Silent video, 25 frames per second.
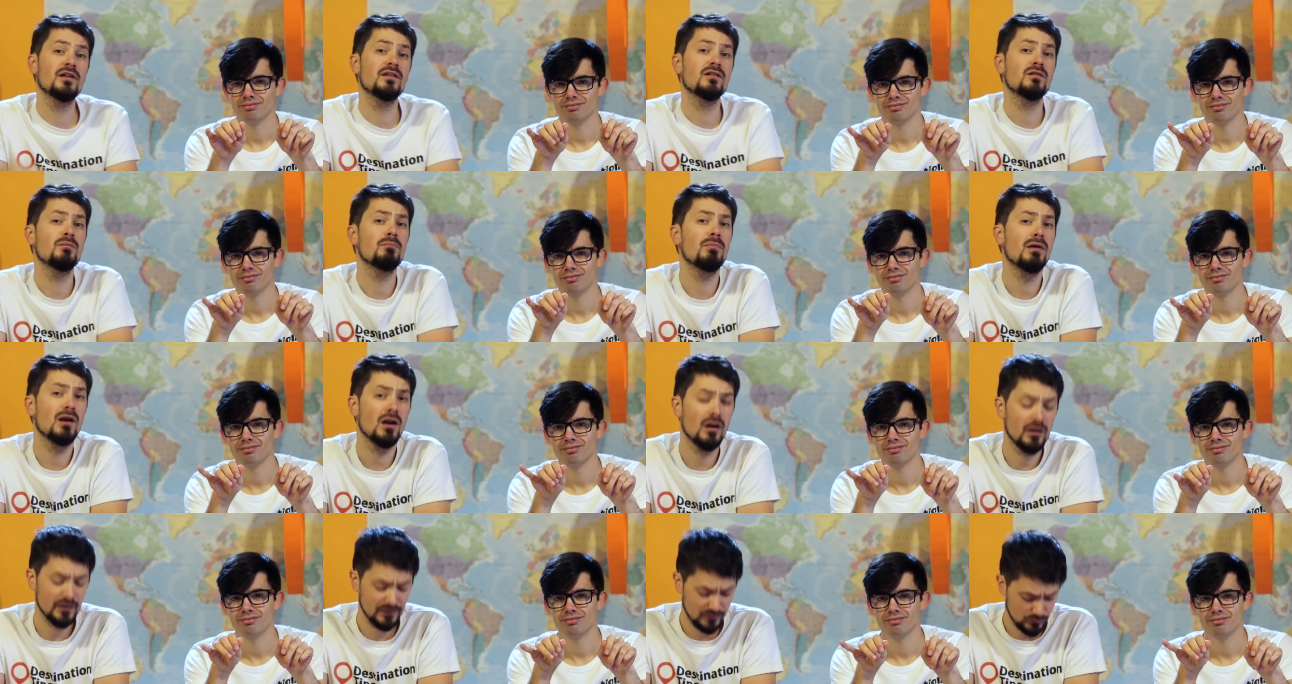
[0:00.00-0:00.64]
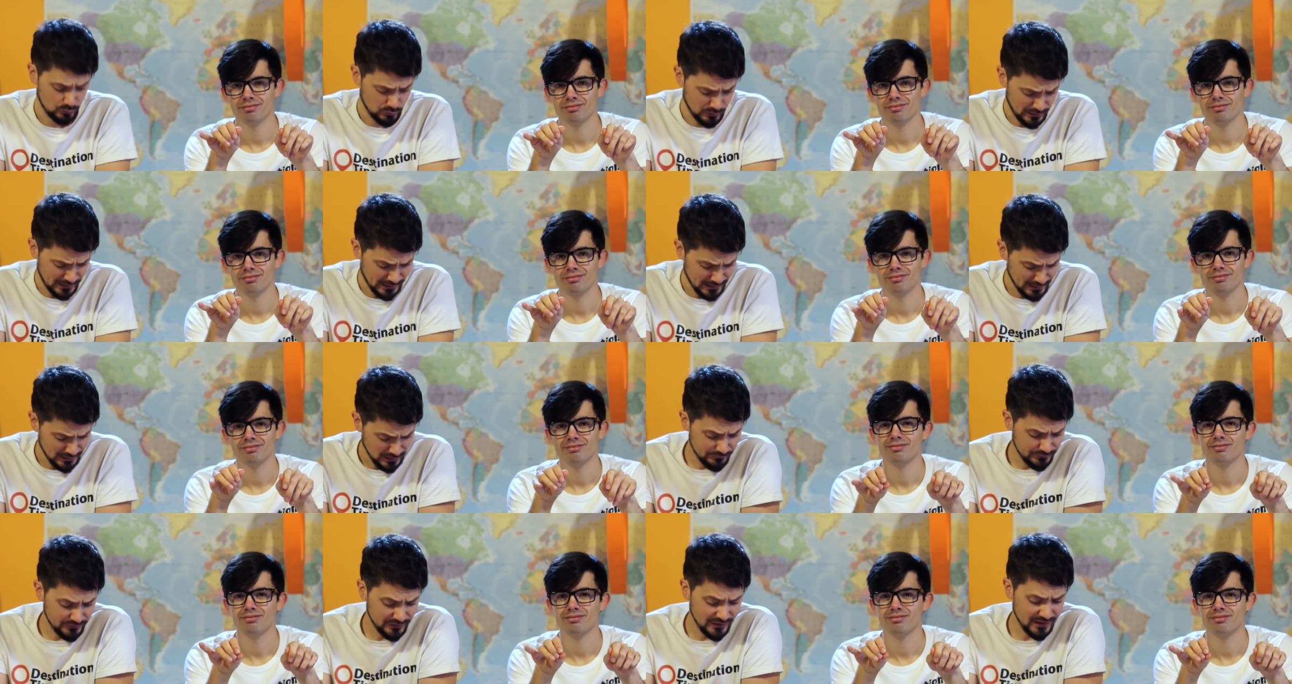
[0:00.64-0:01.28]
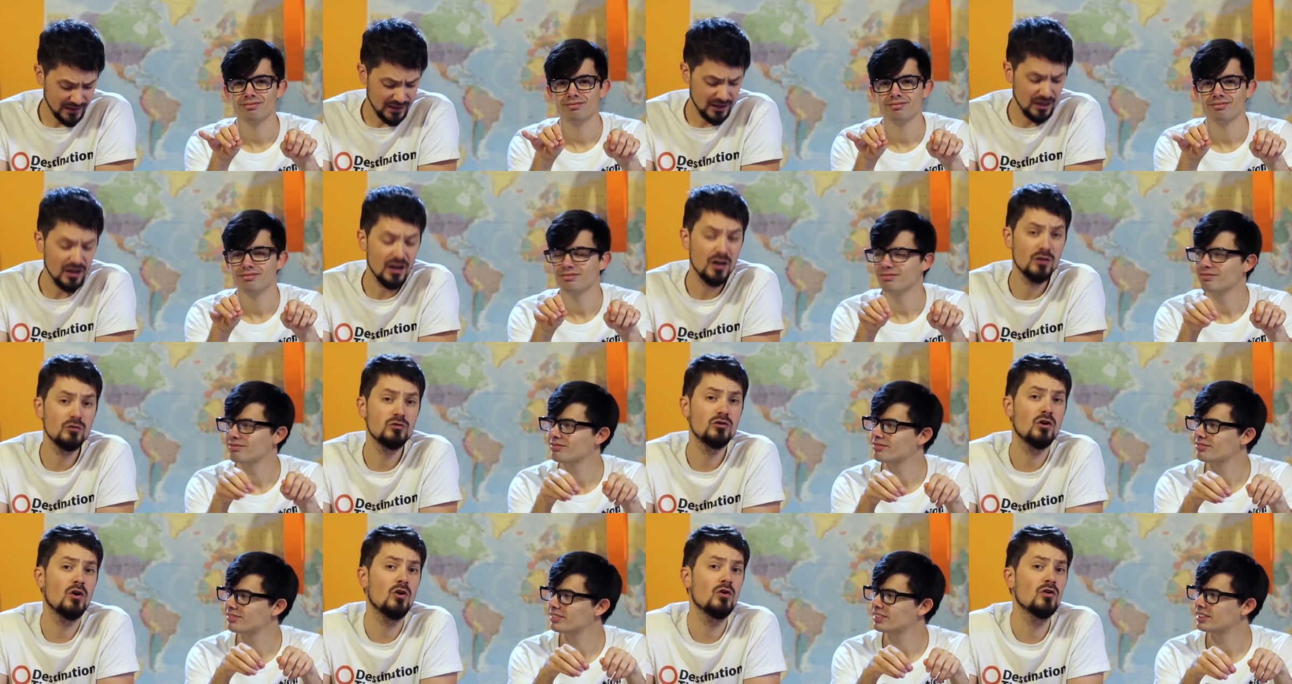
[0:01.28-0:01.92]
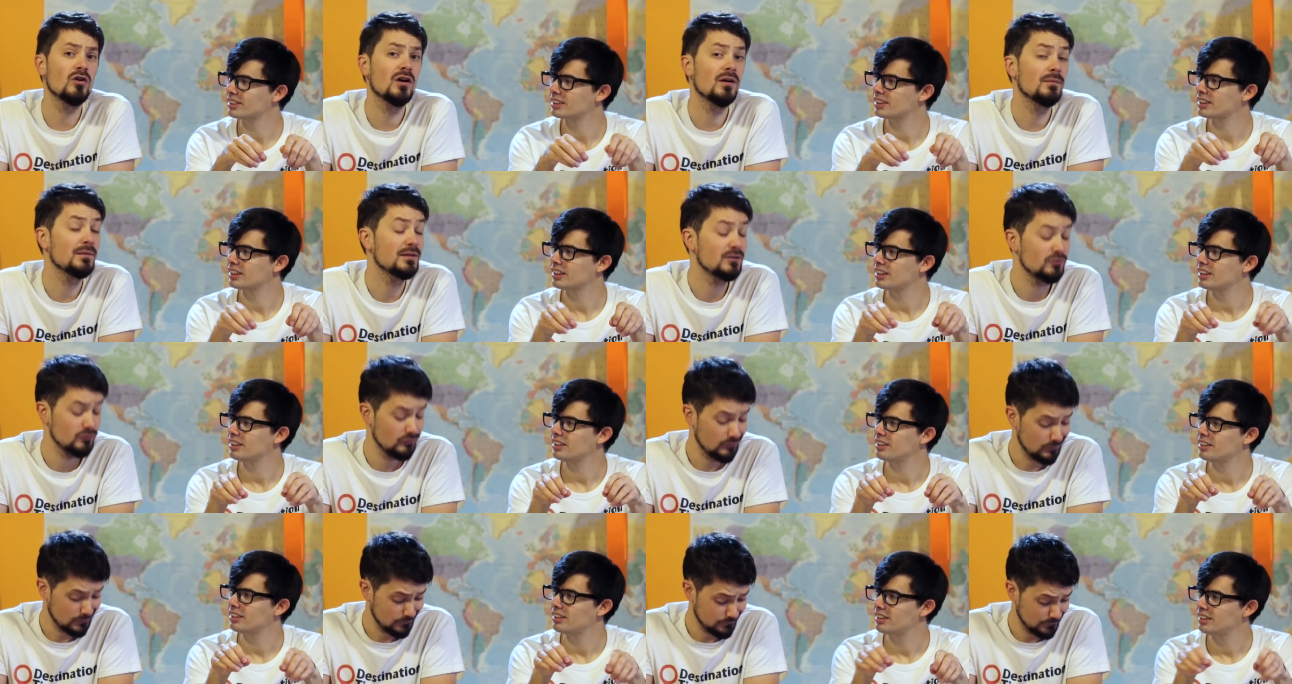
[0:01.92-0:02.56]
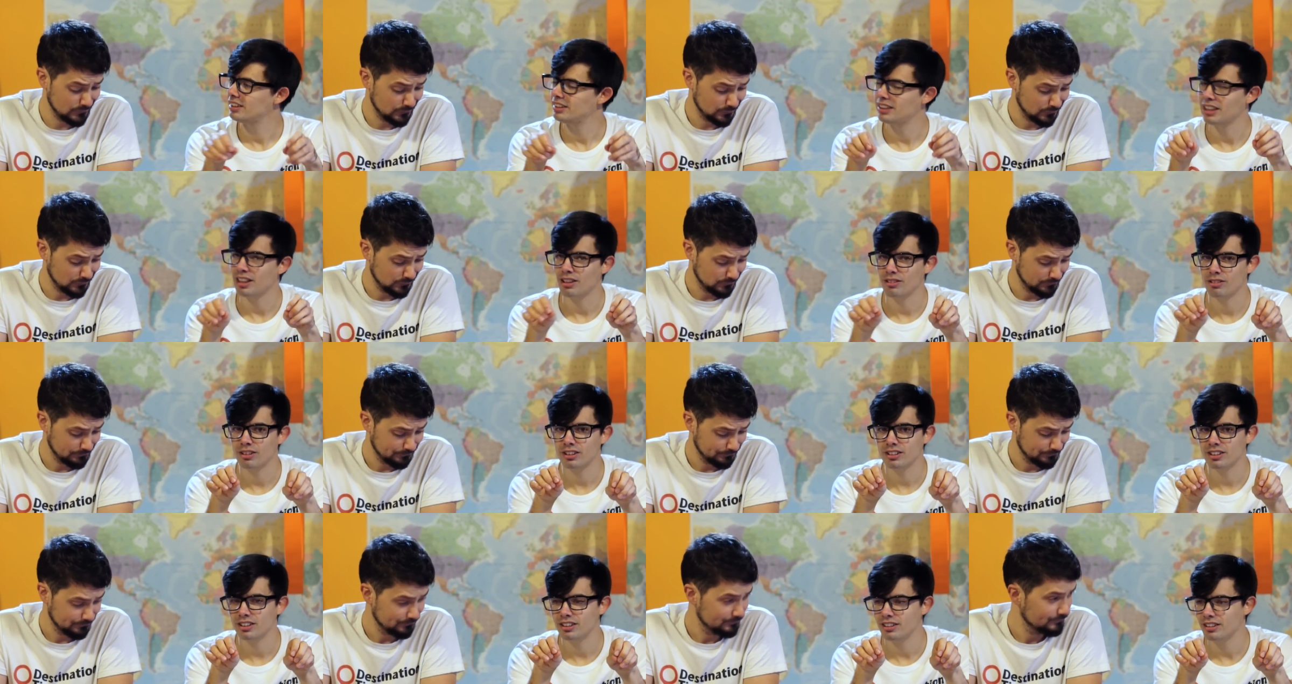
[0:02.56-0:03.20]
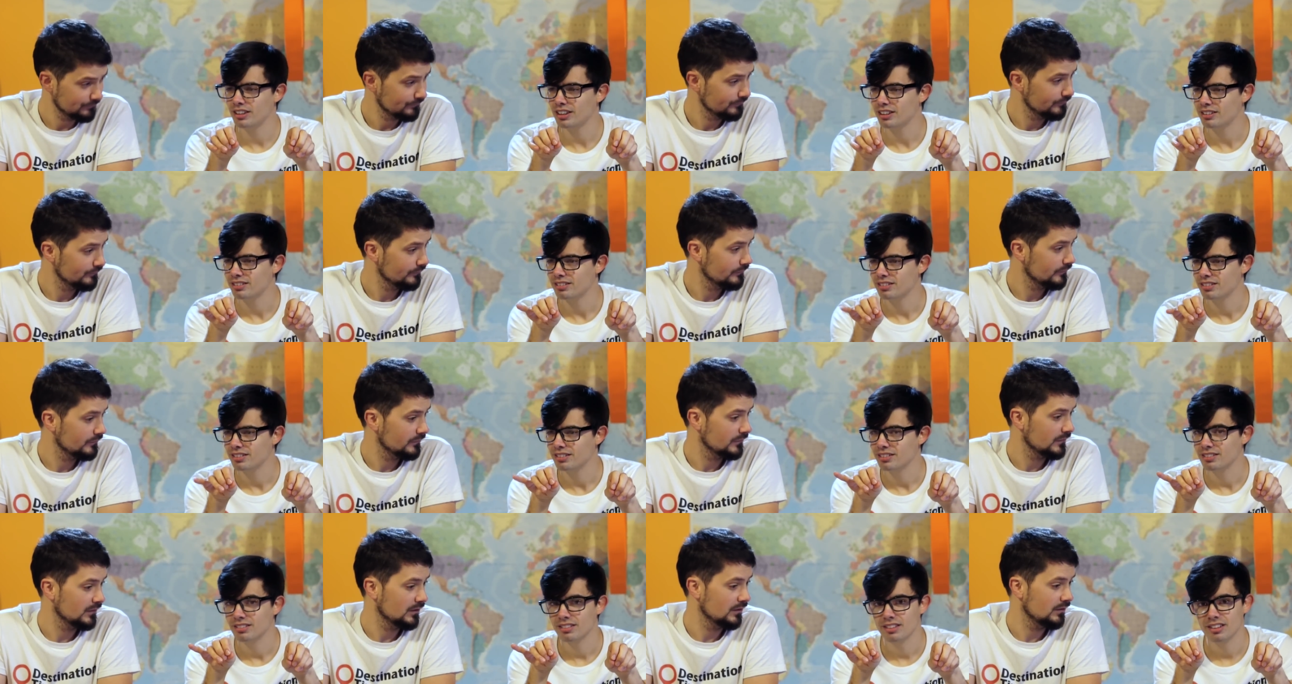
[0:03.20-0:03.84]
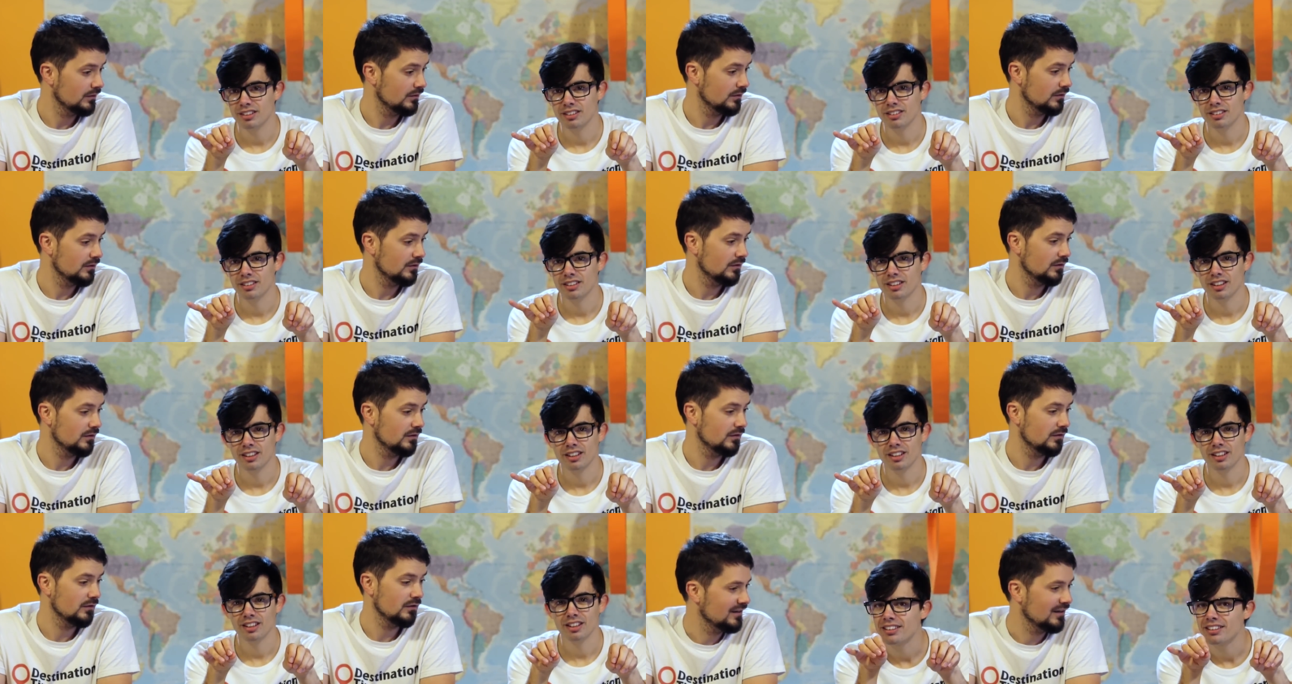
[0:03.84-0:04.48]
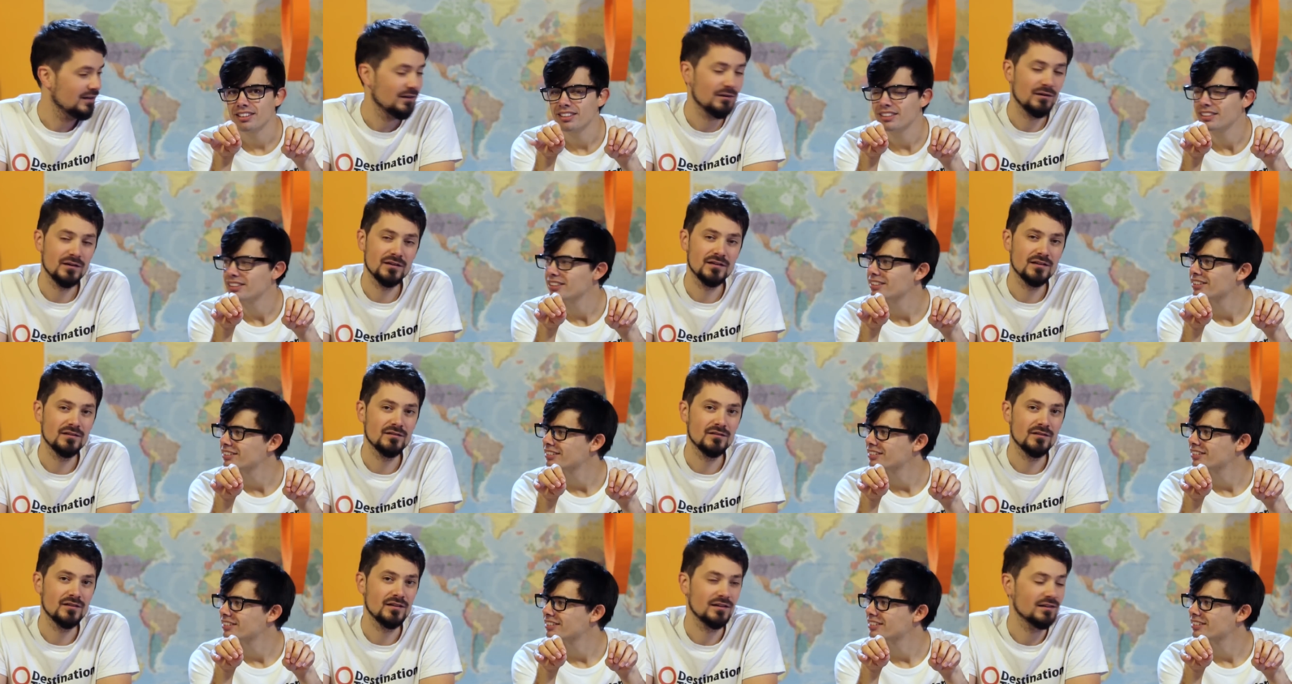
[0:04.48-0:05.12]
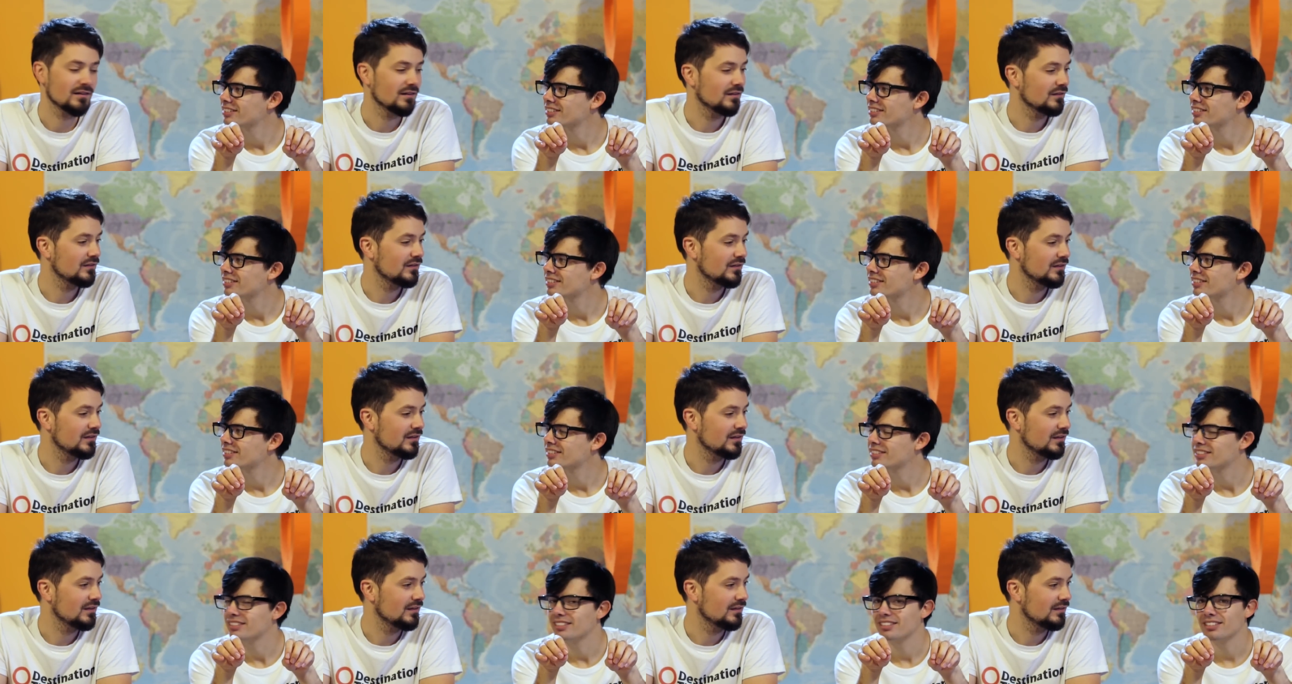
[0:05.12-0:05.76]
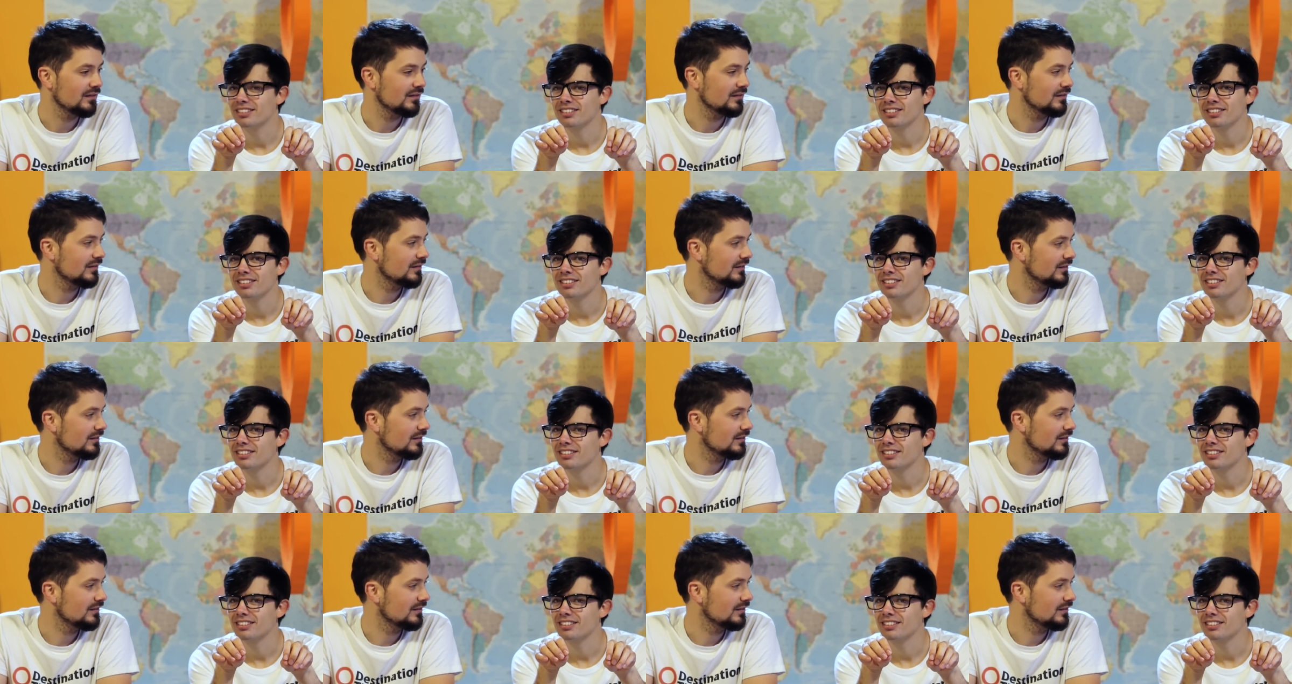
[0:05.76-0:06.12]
Speaker 1: It's a polite way of saying hello to oncoming drivers. Is that right to do that? No, I don't think they'd see that.